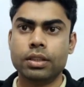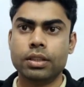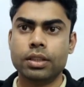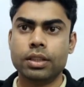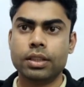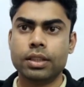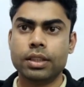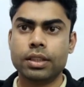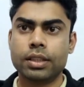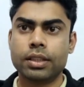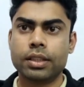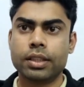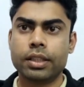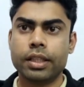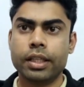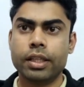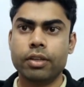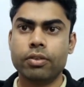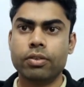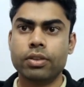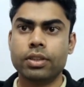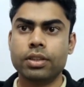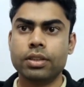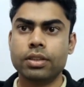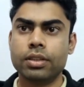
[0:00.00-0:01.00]
This is
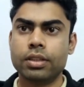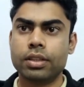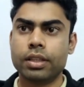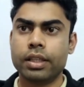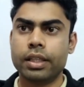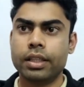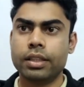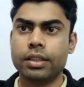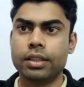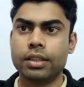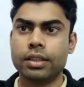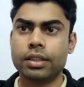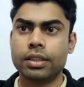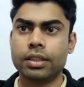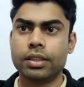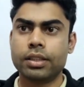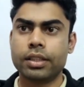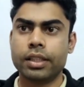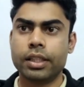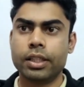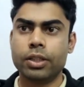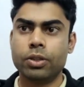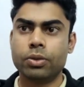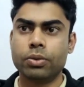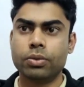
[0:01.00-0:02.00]
K1 and this is
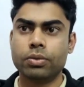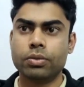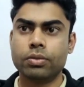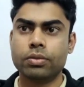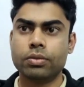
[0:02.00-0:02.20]
K2.